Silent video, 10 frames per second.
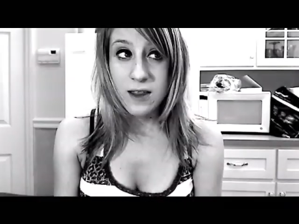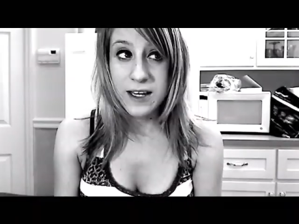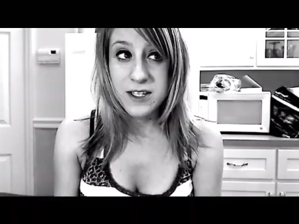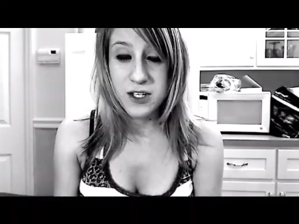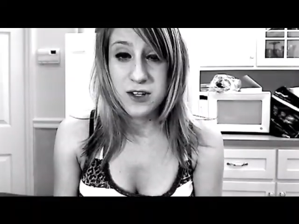
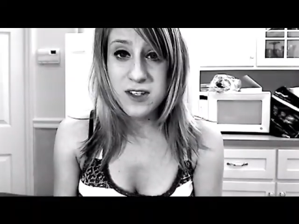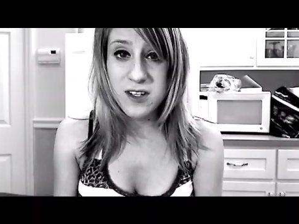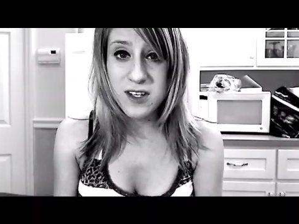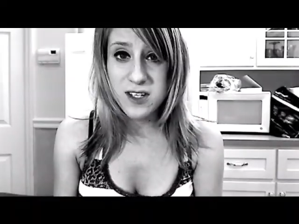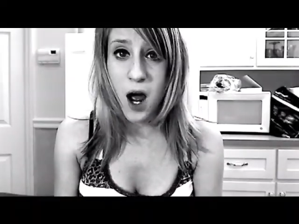like
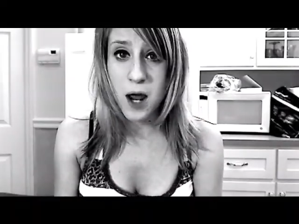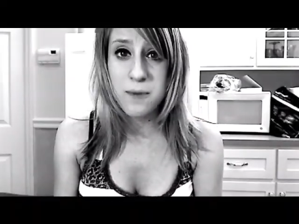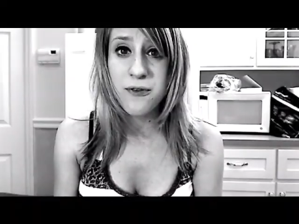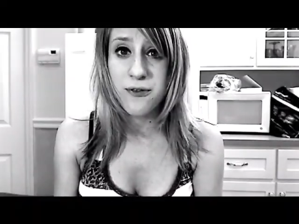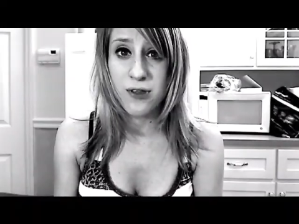seriously,
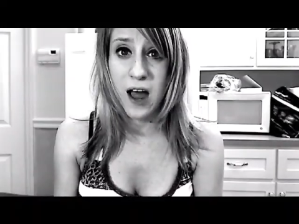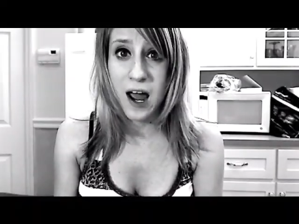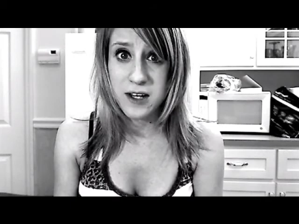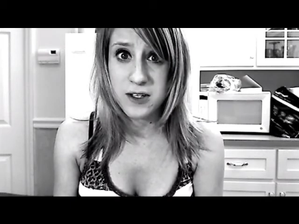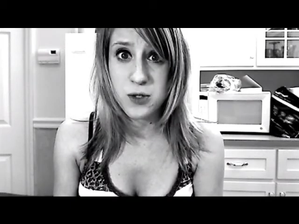time
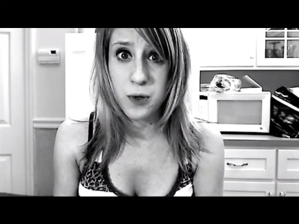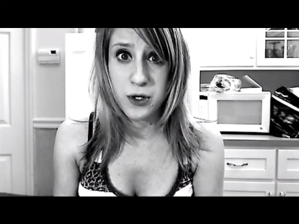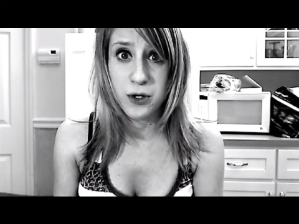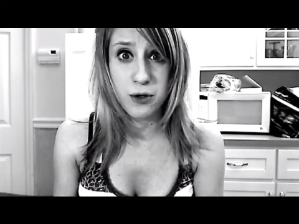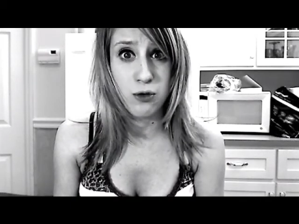flies
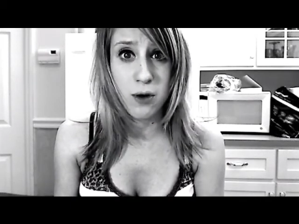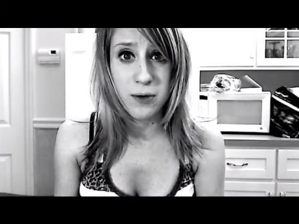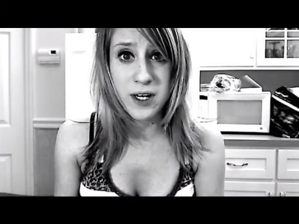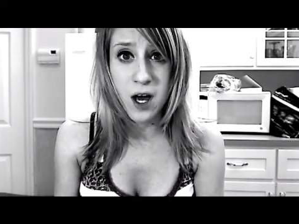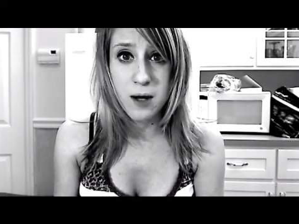when you're
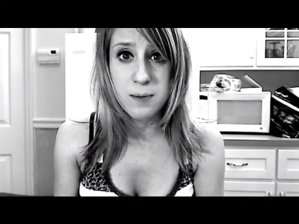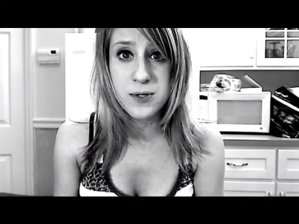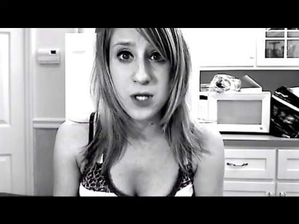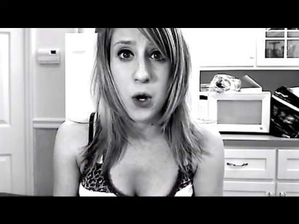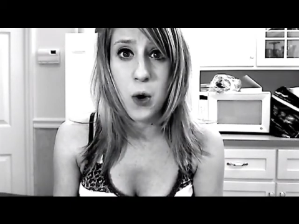growing up.
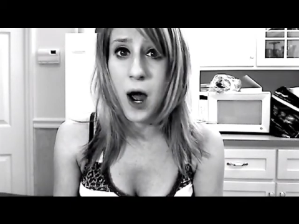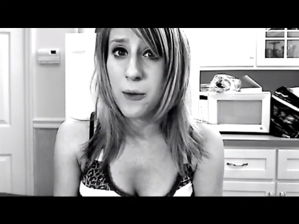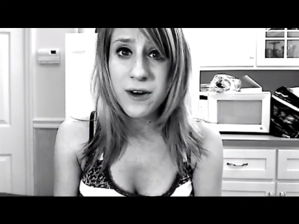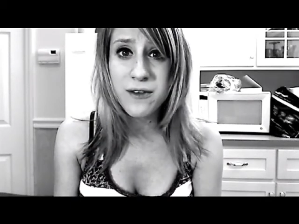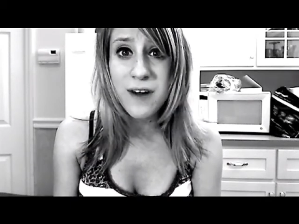So
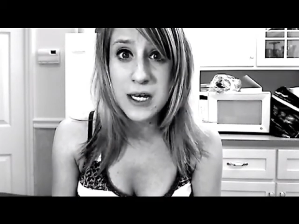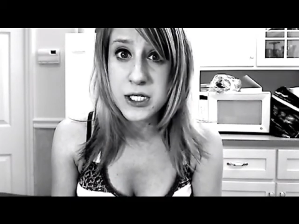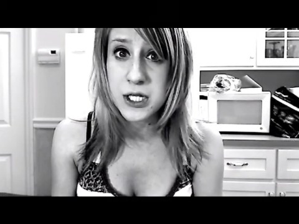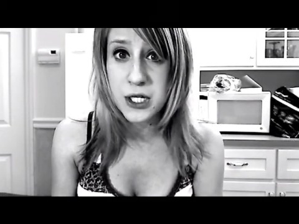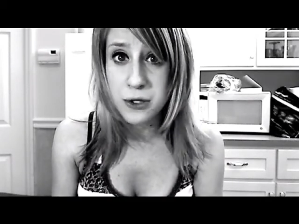I would
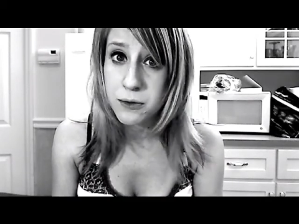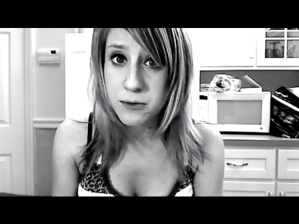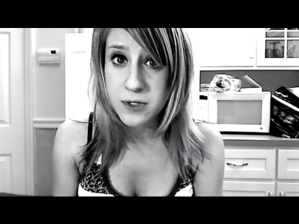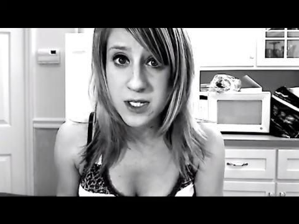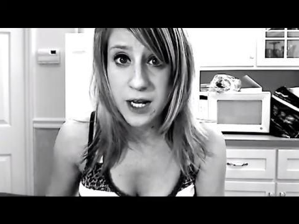advise
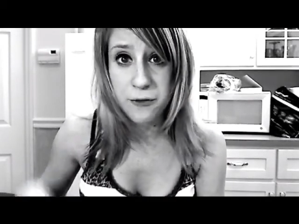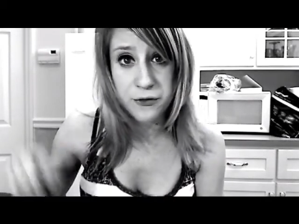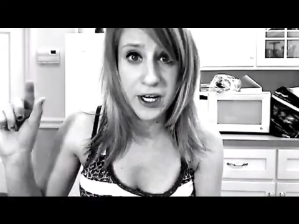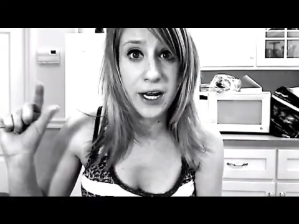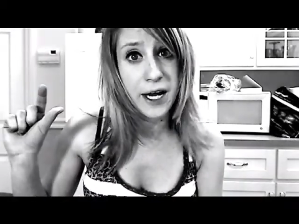you to take a
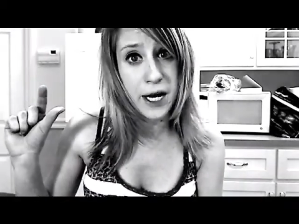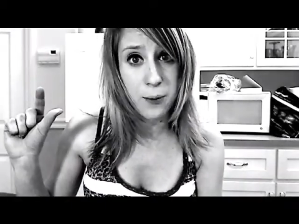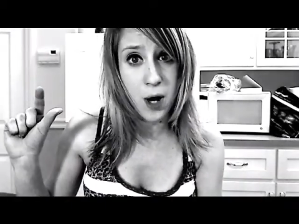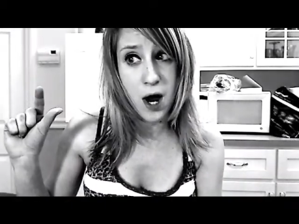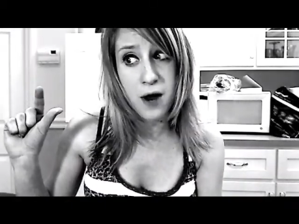freaking
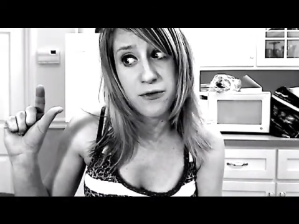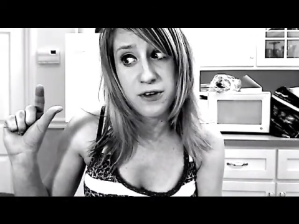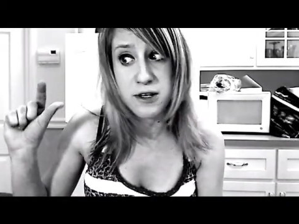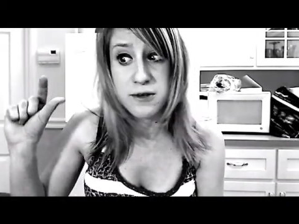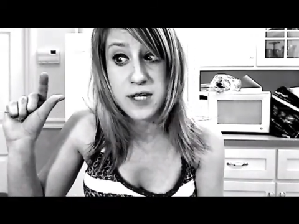camera
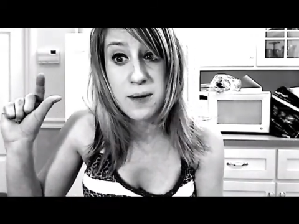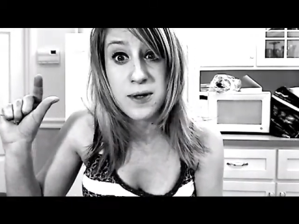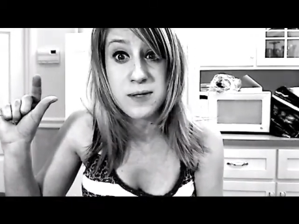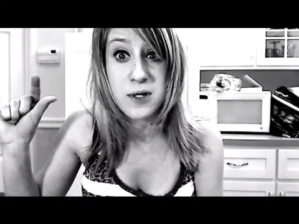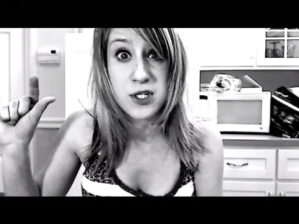and
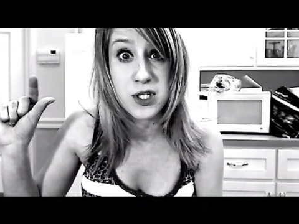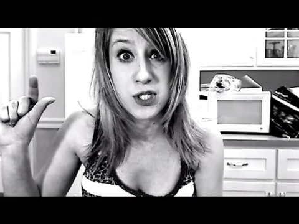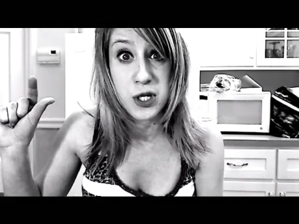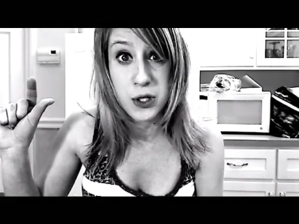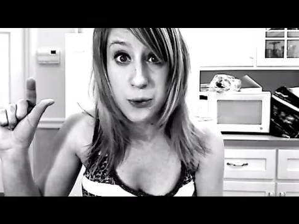videotape as much
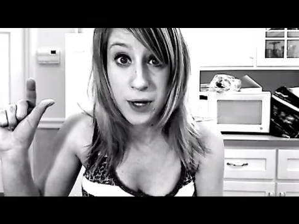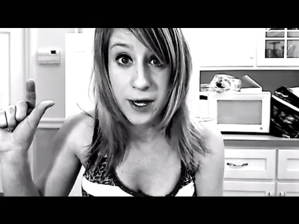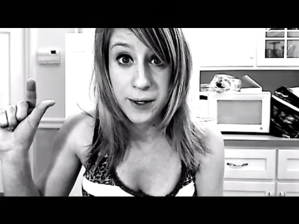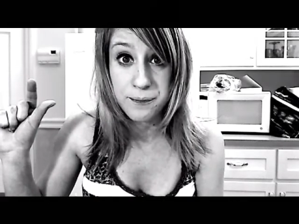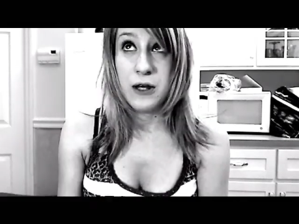as you
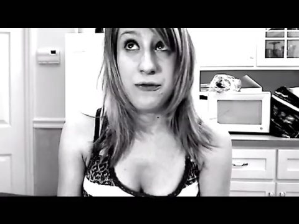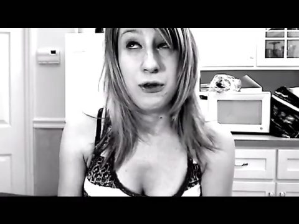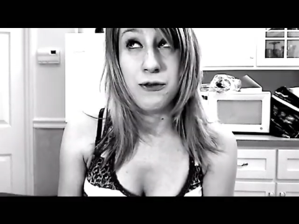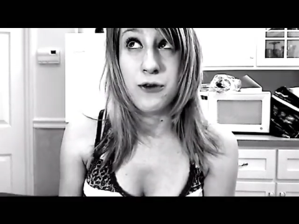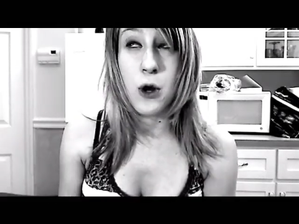can. If
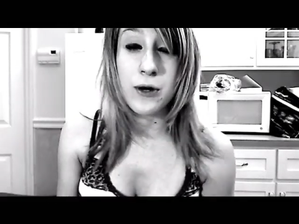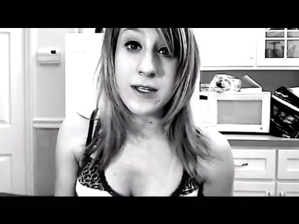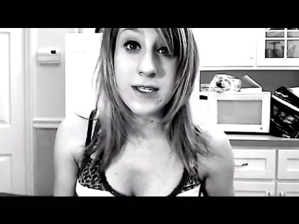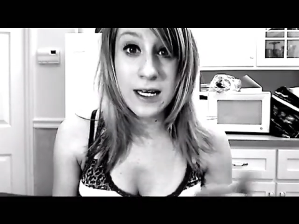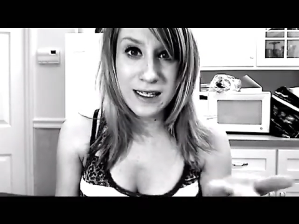you've
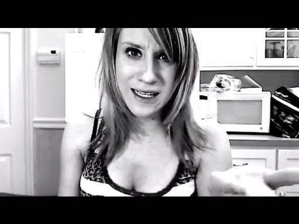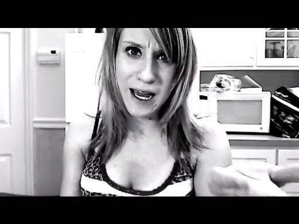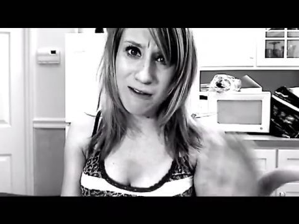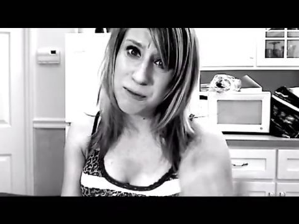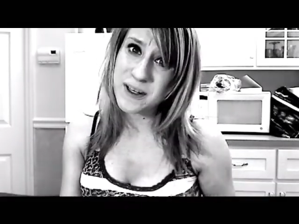noticed lately,
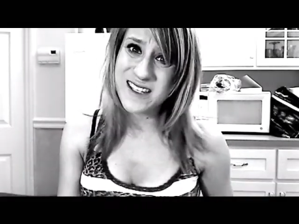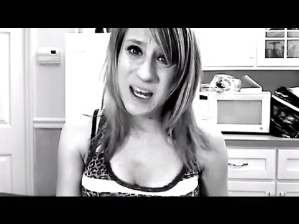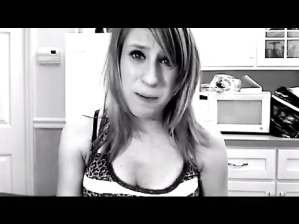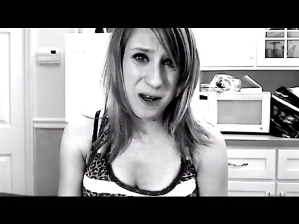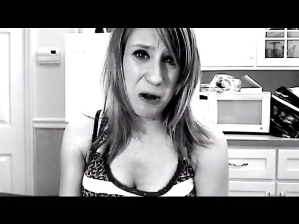I've been
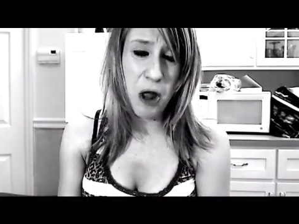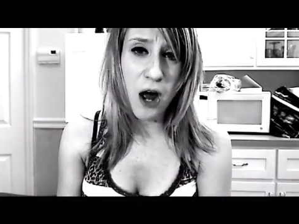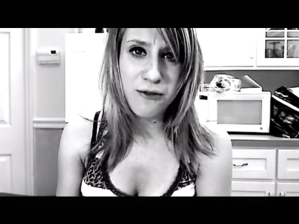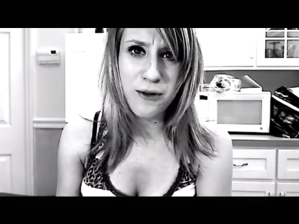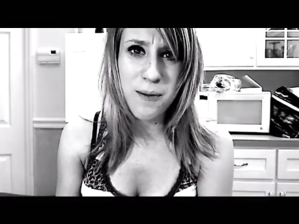taping a
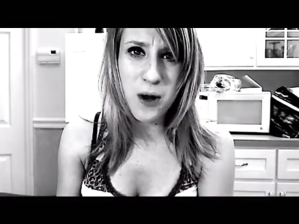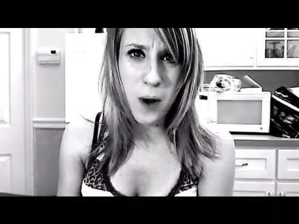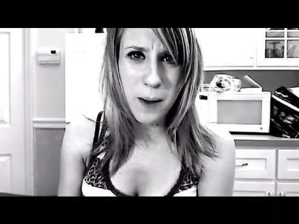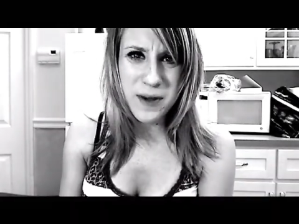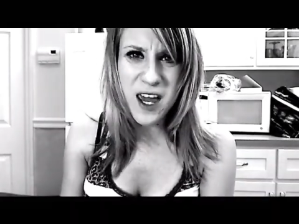lot from my
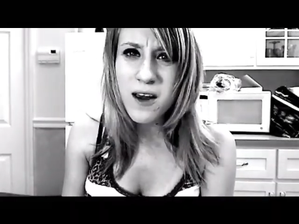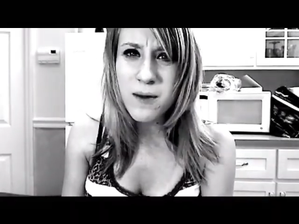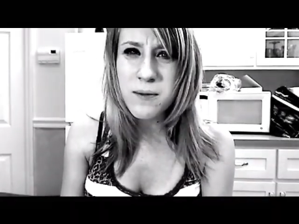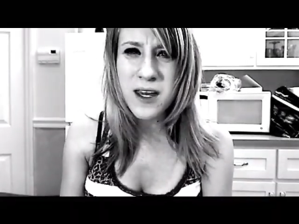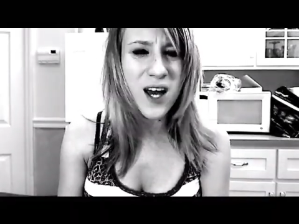
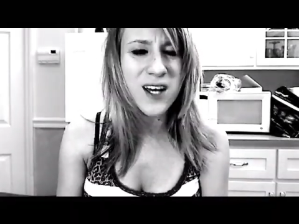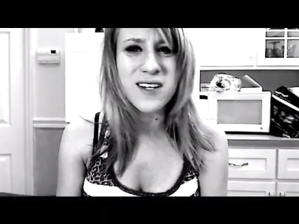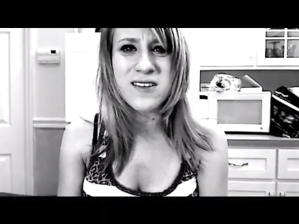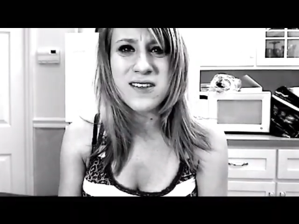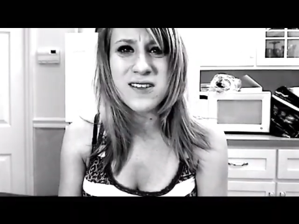webcam
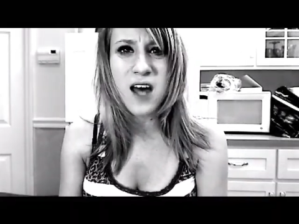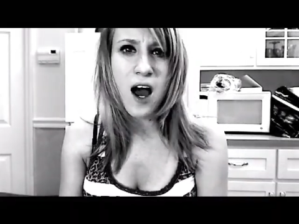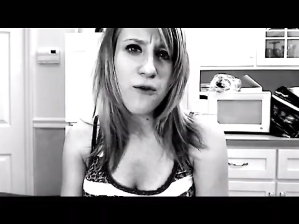because